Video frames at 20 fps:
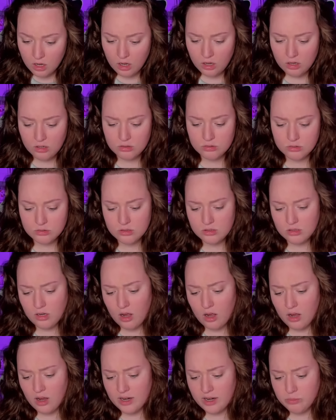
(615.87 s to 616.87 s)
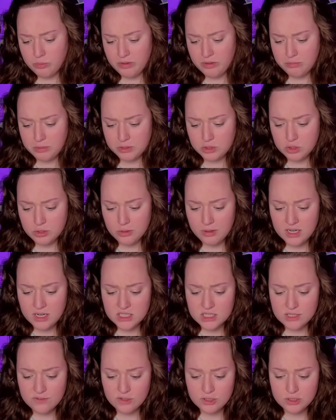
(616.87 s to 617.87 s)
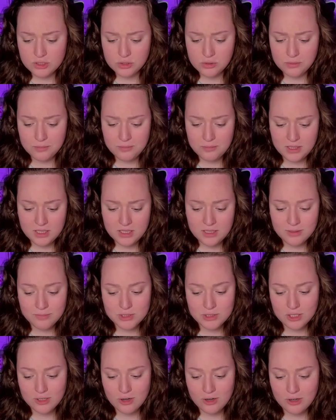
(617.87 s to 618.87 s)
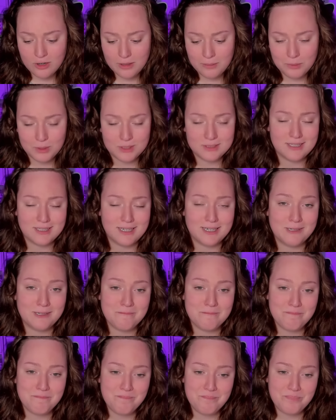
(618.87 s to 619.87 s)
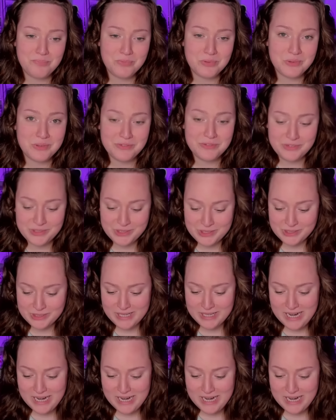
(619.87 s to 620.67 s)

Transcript: Oh God, we've been transferred to a medium security prison. We're officially